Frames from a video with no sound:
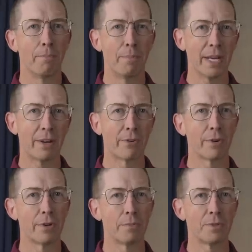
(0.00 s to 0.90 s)
big
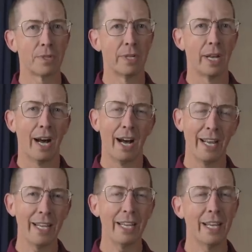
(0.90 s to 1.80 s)
groups,
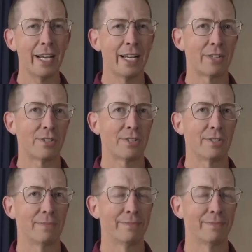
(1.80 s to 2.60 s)
high ES,